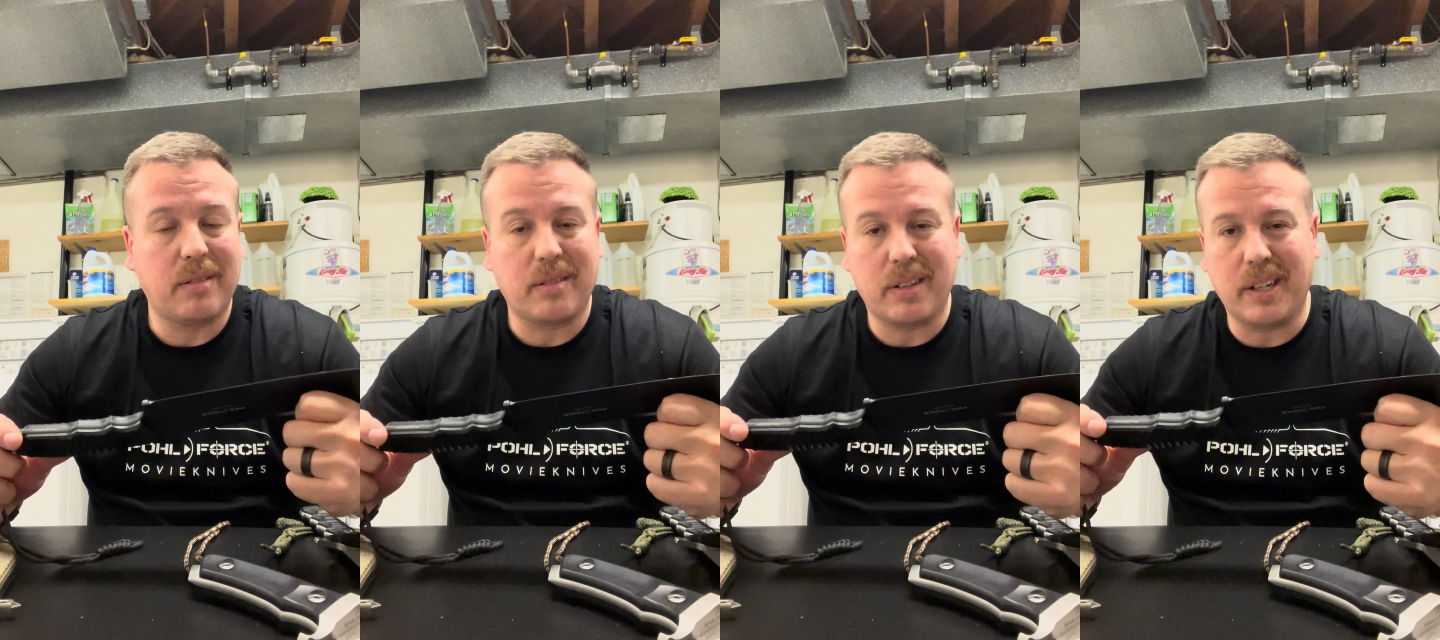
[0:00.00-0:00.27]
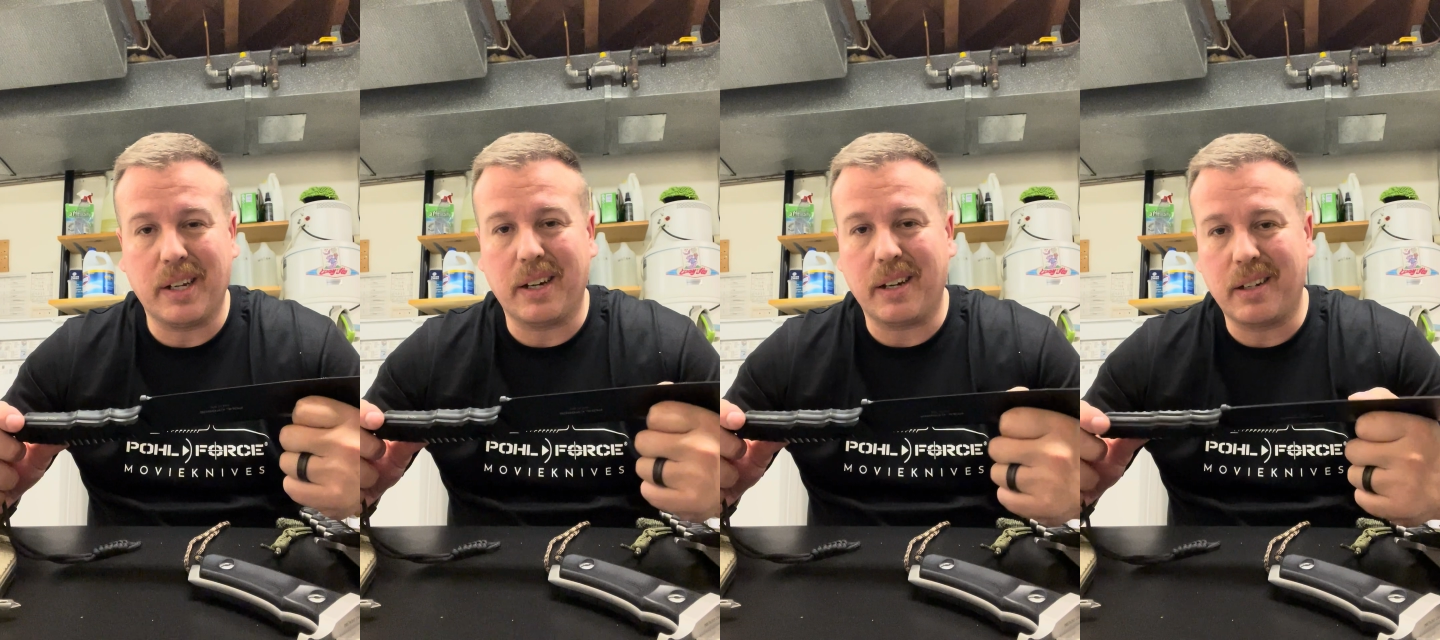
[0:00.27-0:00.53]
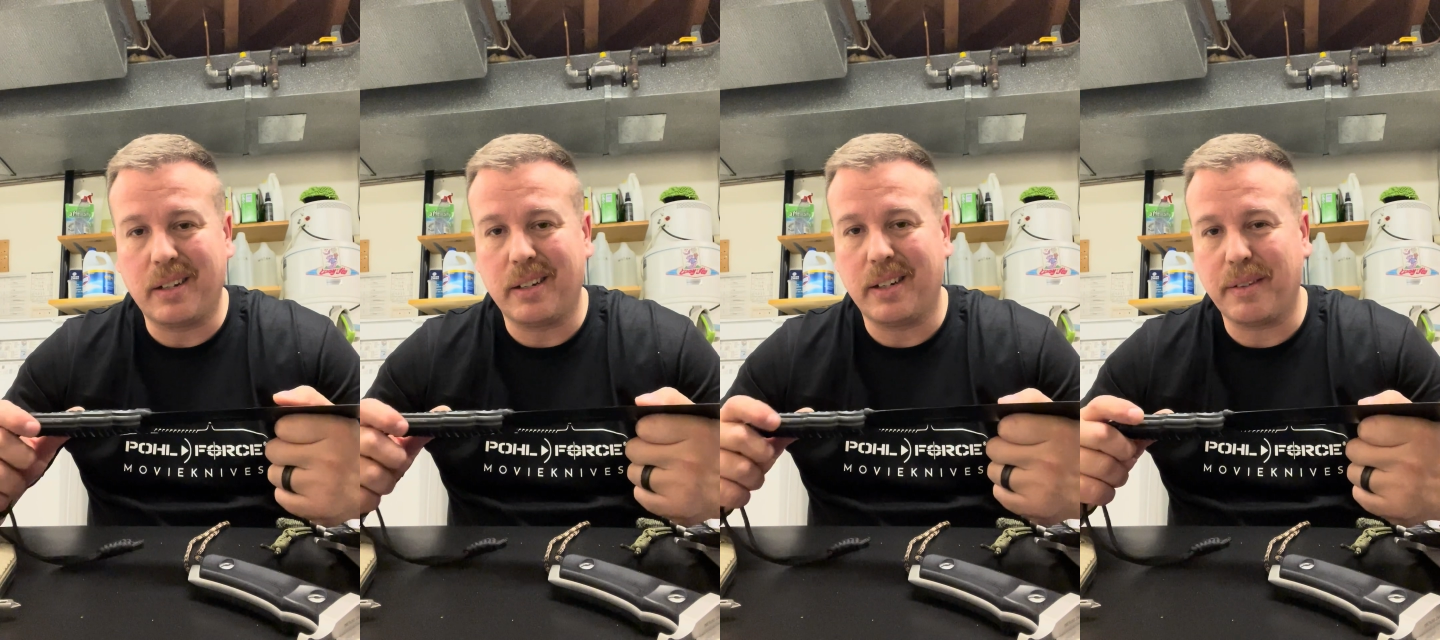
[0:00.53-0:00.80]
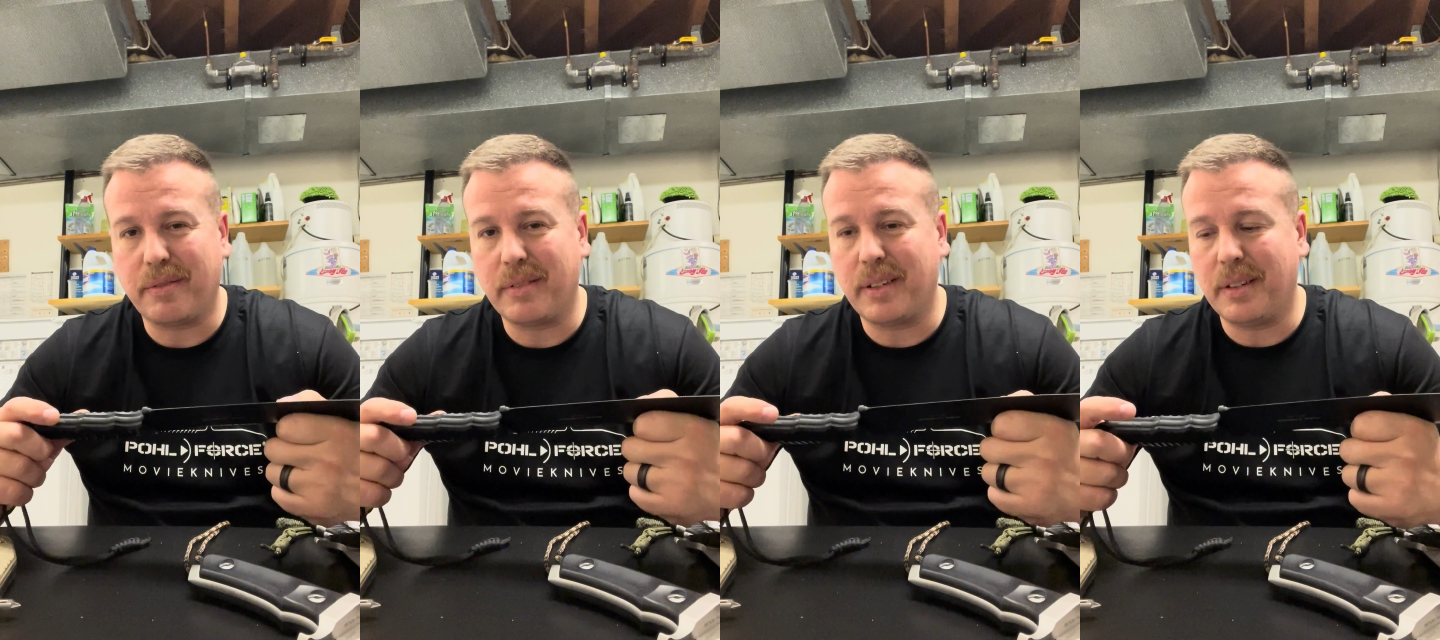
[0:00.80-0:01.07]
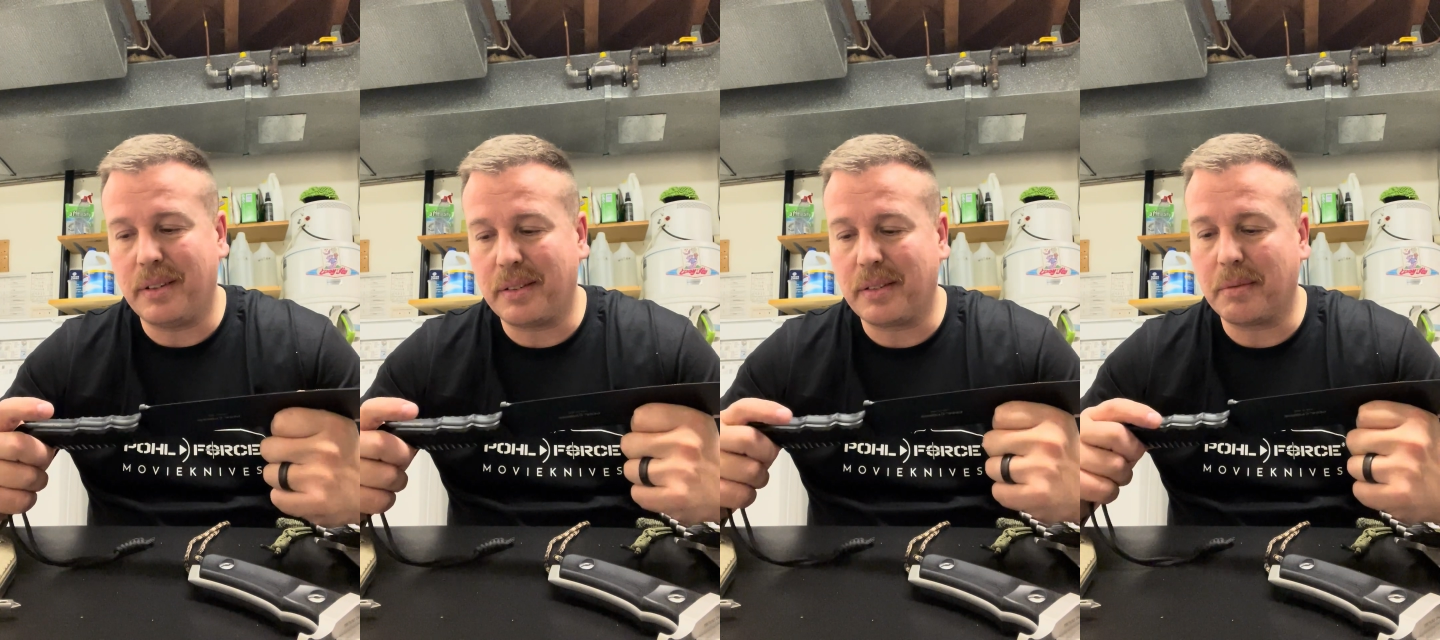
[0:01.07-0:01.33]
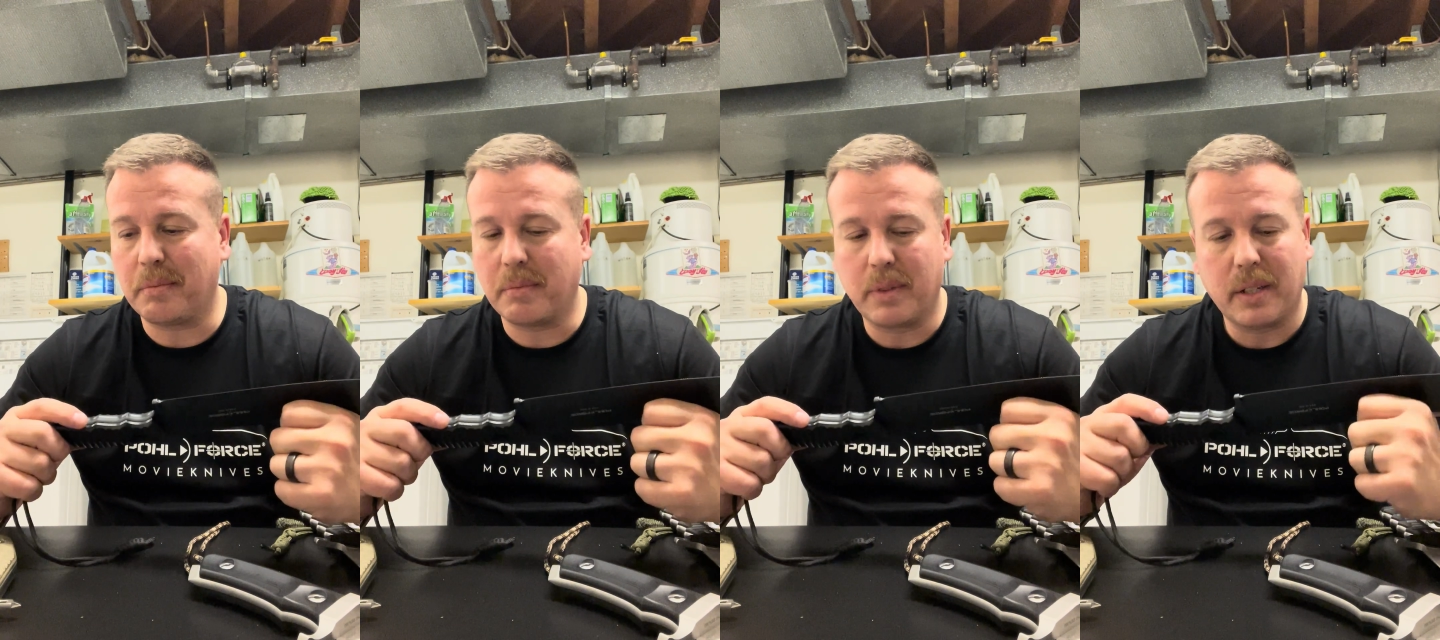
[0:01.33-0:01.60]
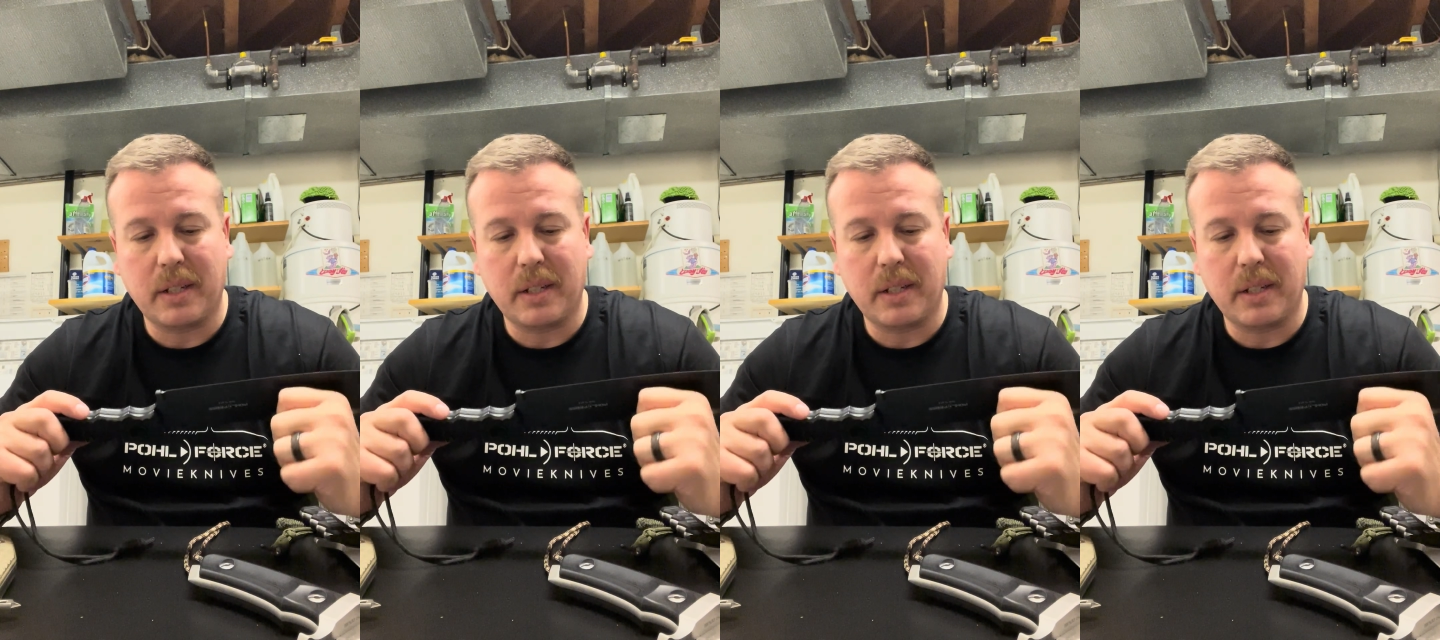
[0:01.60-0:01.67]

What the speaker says: Yeah, definitely do some